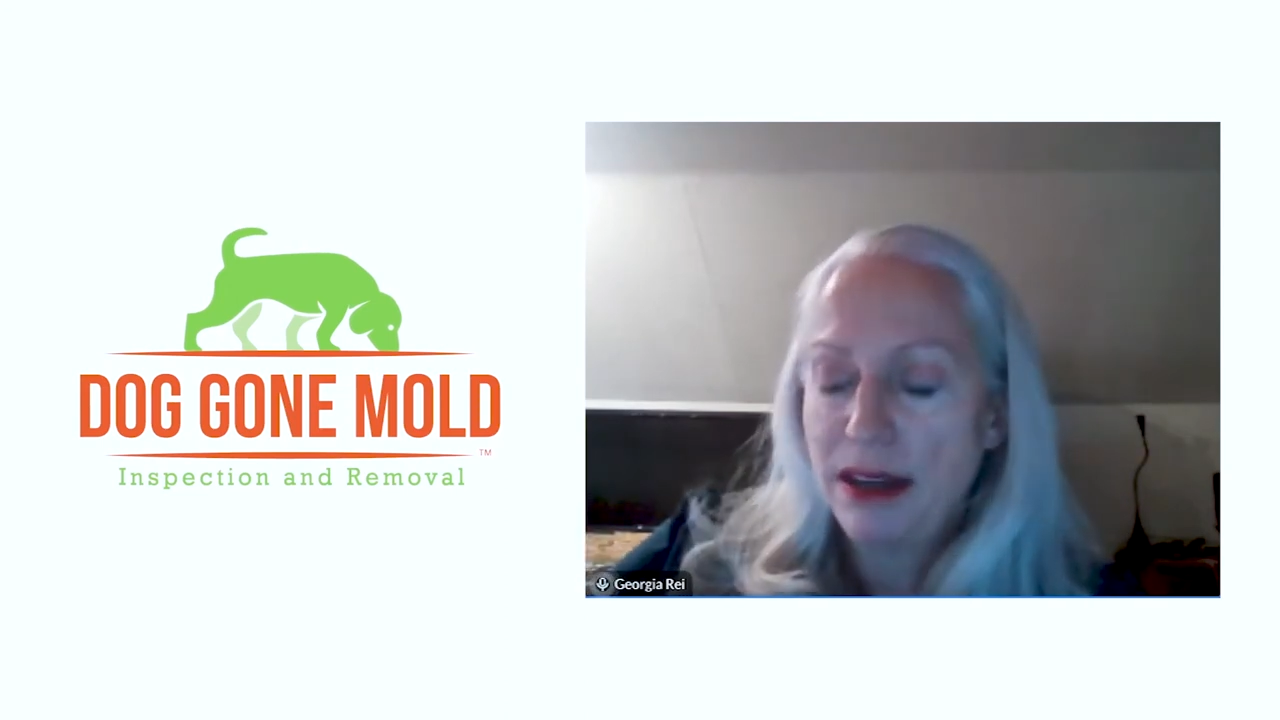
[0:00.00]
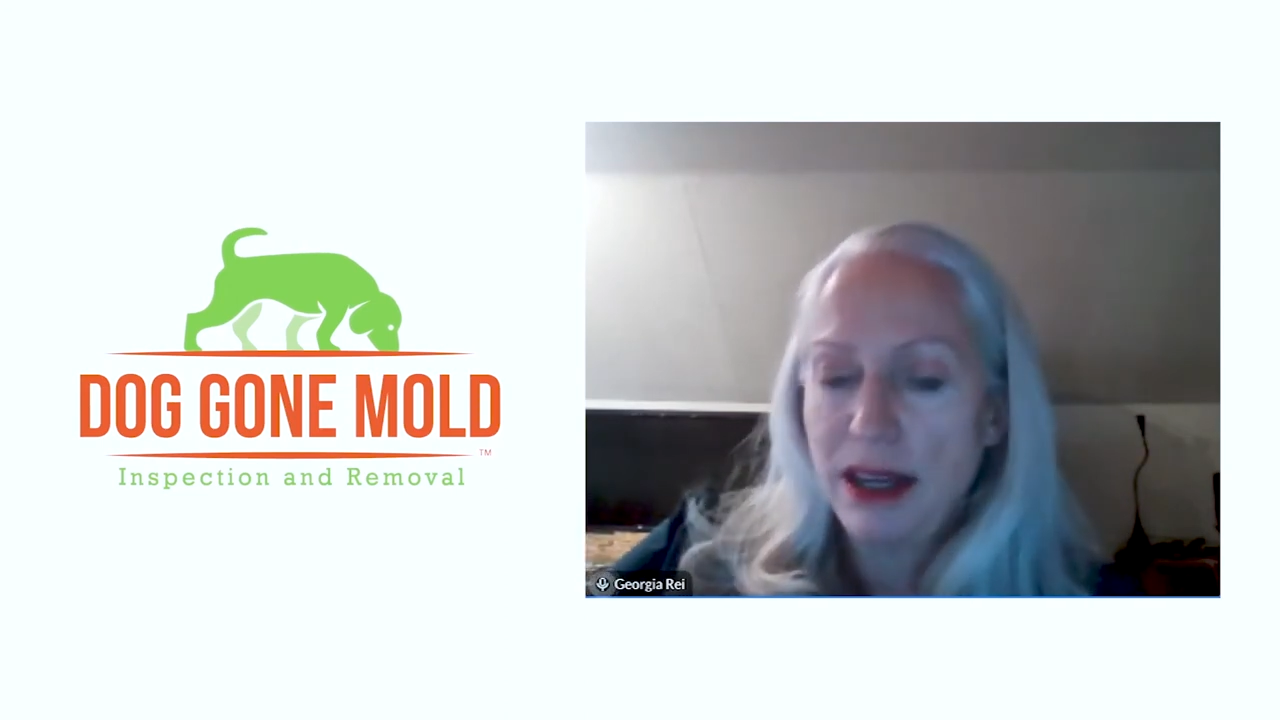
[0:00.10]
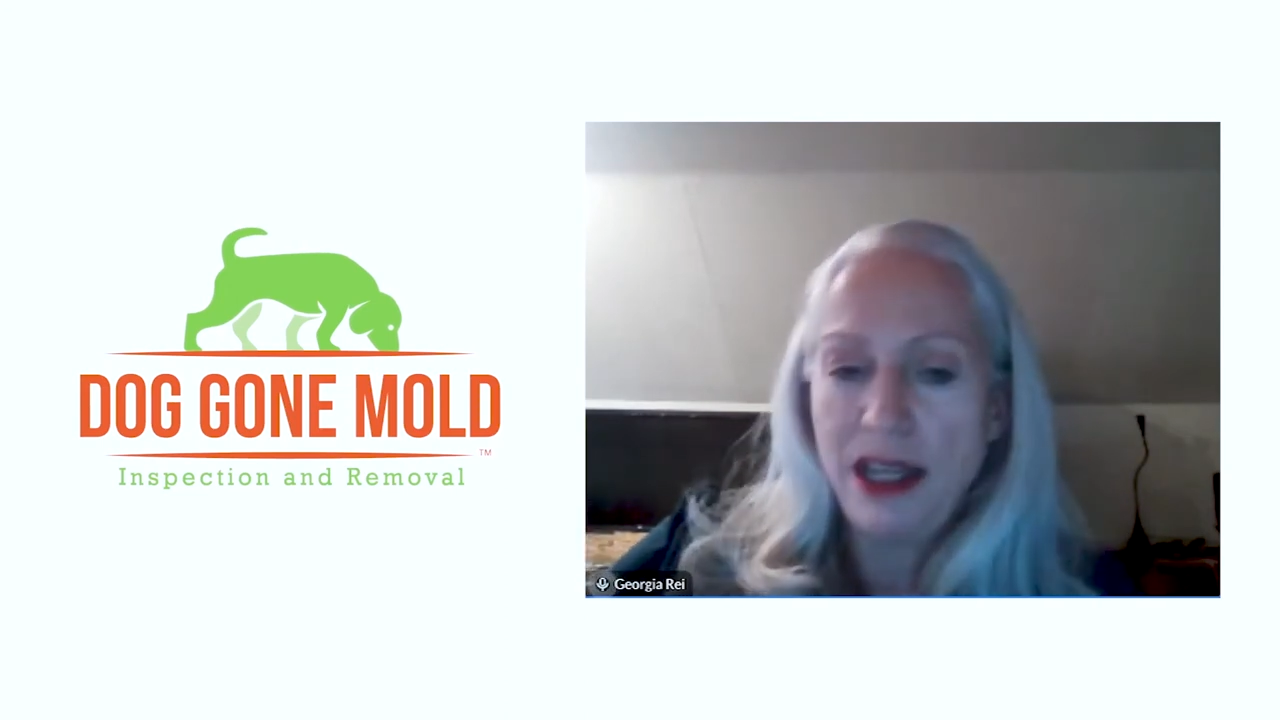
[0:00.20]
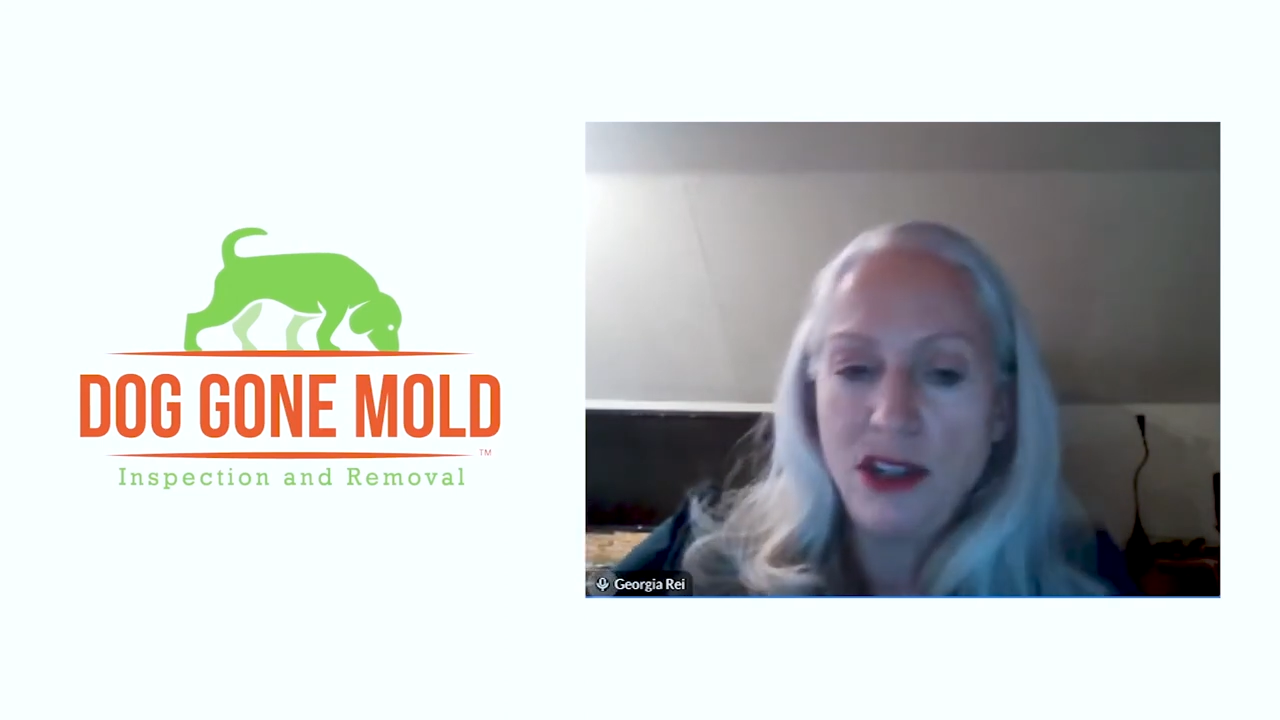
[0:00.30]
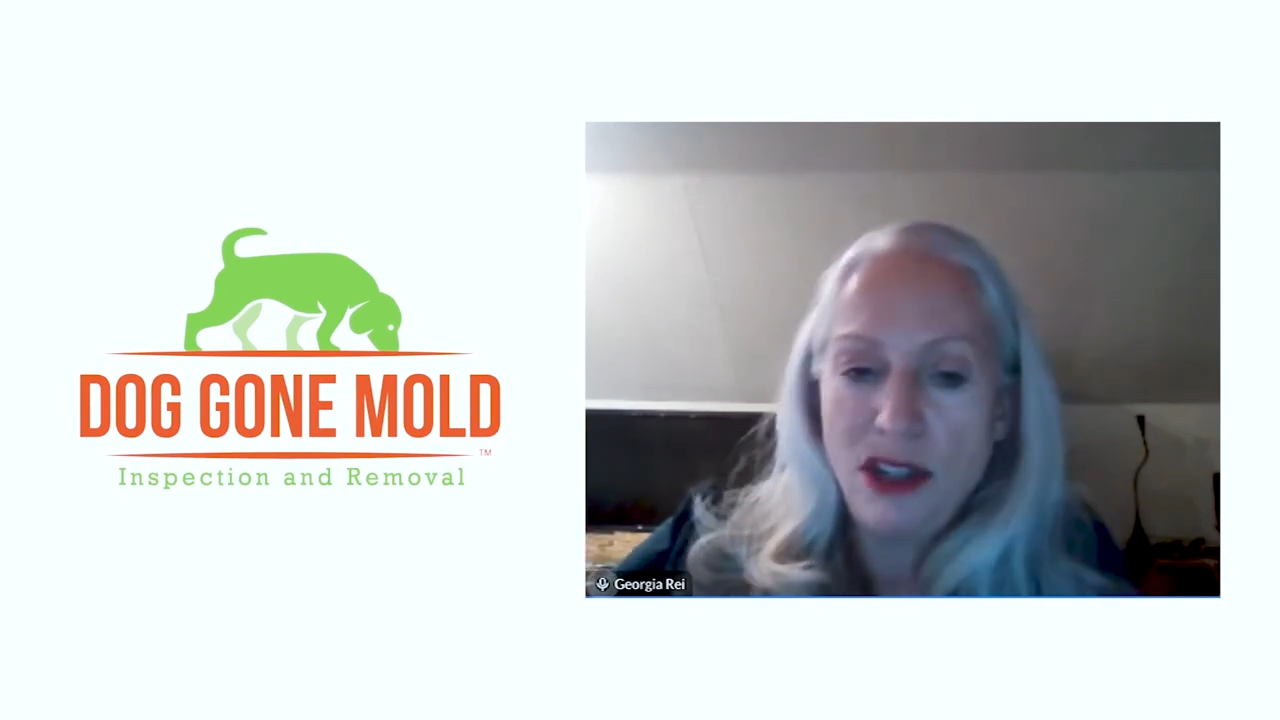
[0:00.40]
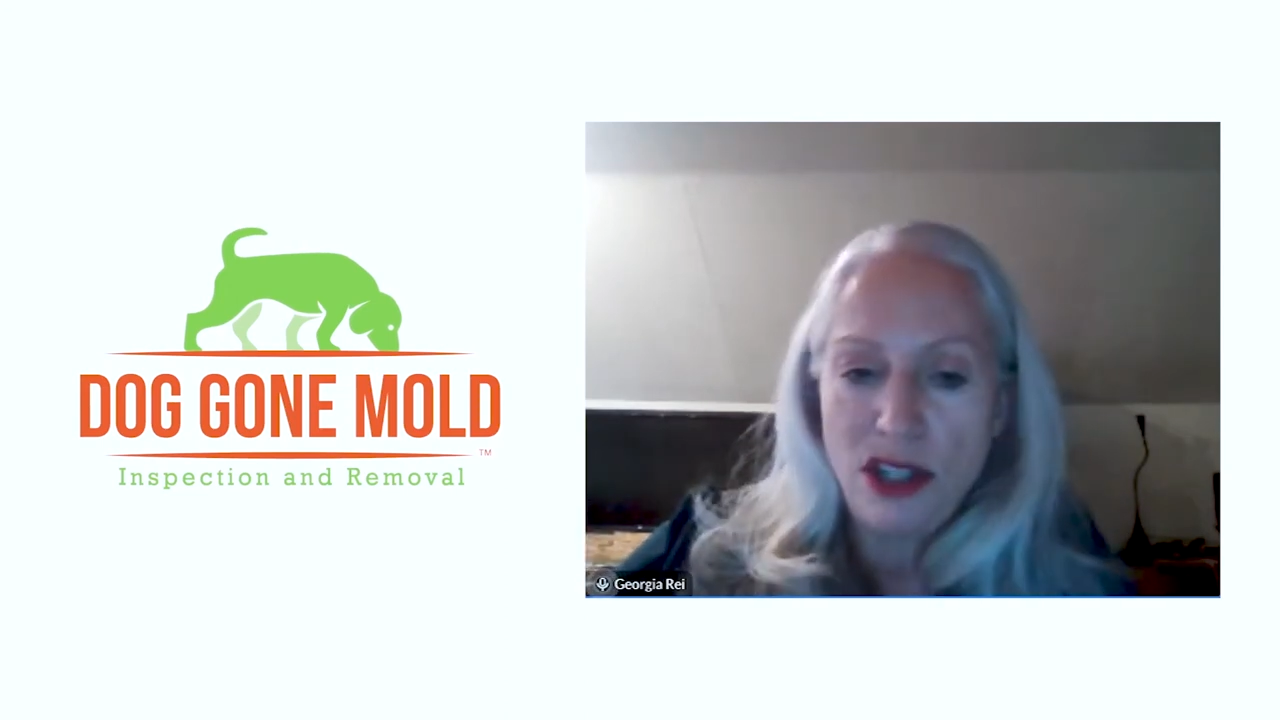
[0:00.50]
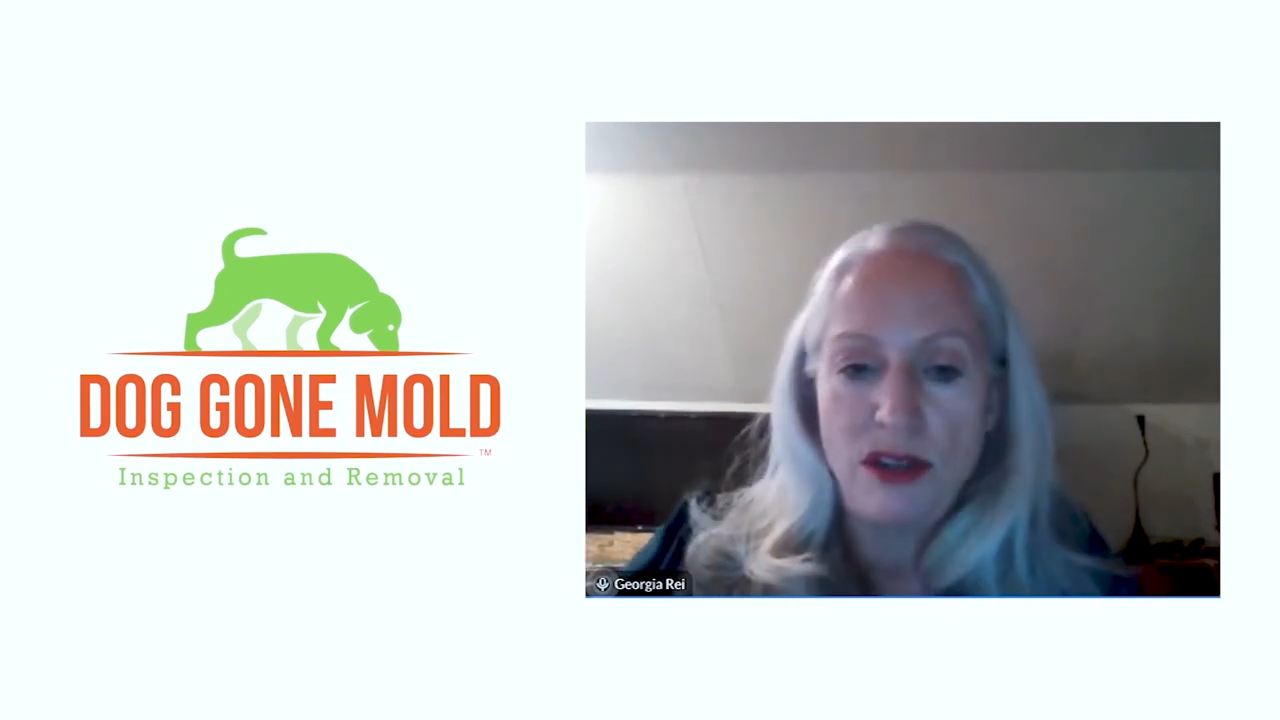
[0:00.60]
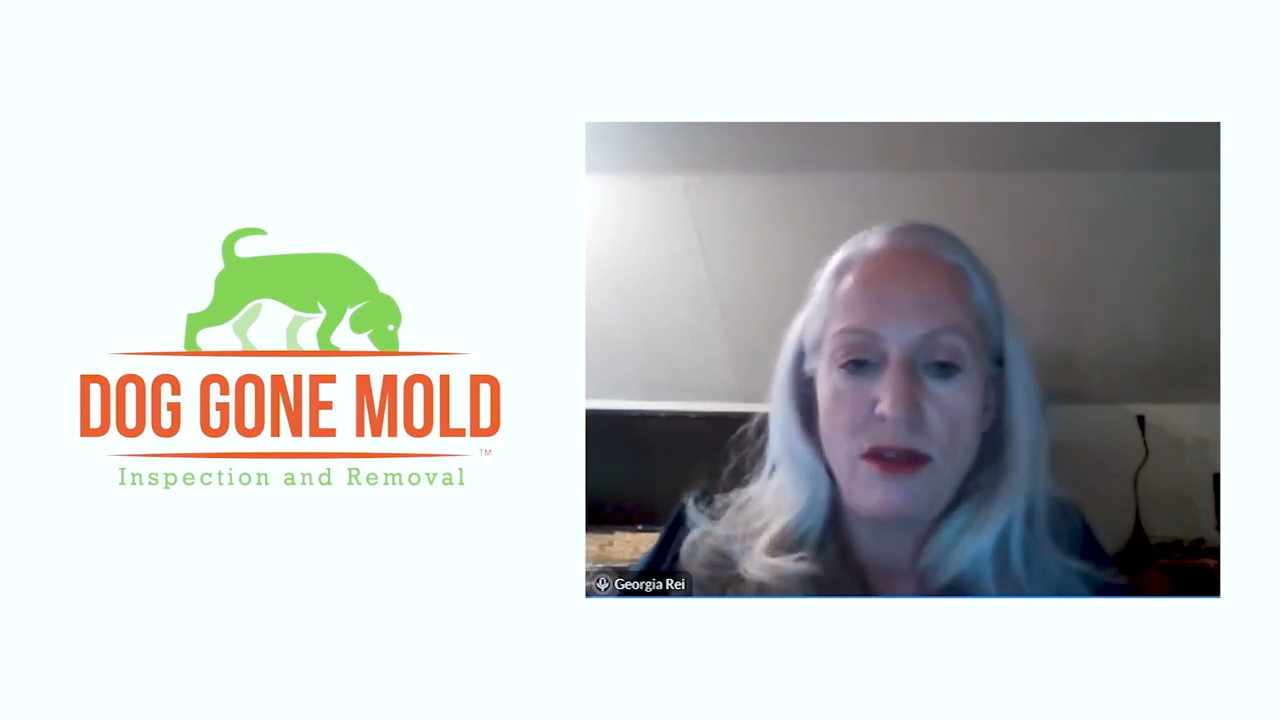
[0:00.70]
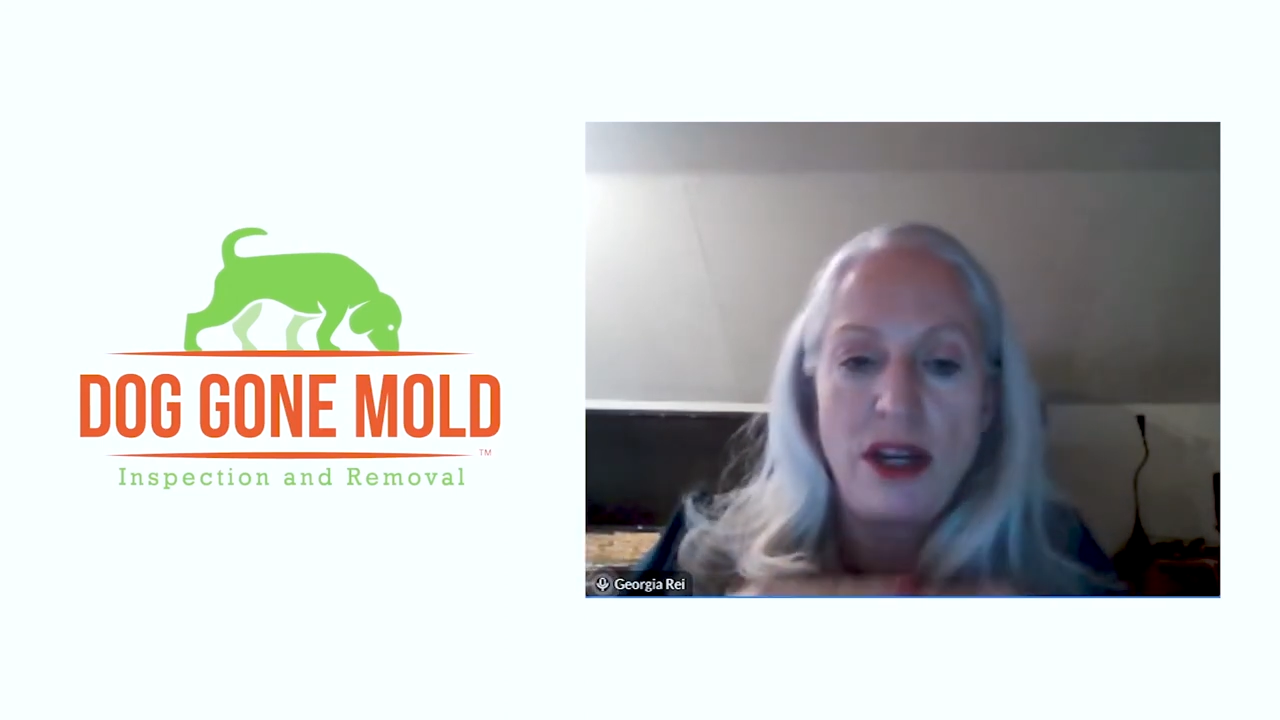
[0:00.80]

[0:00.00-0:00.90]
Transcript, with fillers: into